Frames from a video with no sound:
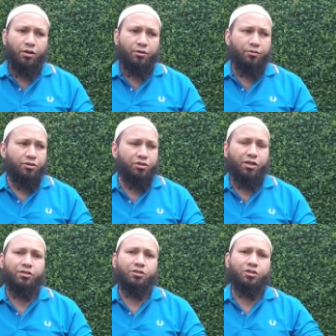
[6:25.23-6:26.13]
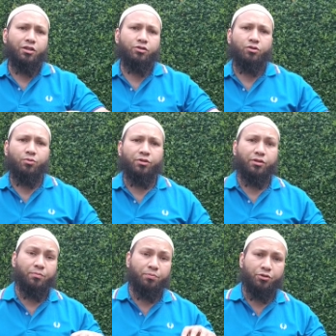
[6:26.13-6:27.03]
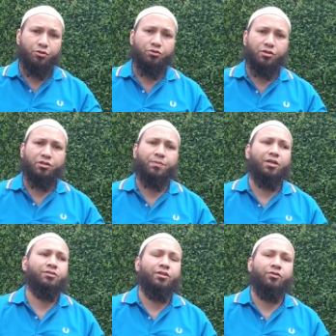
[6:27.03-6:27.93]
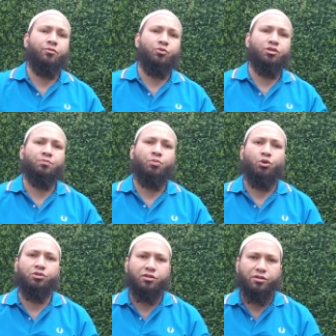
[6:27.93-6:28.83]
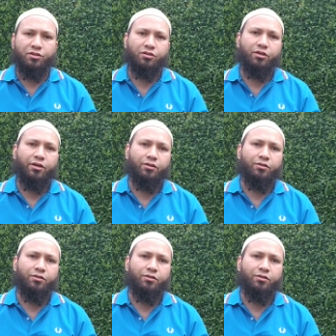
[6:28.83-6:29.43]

the shedding the shell and growing, they're producing this bacteria which is poisoning the snail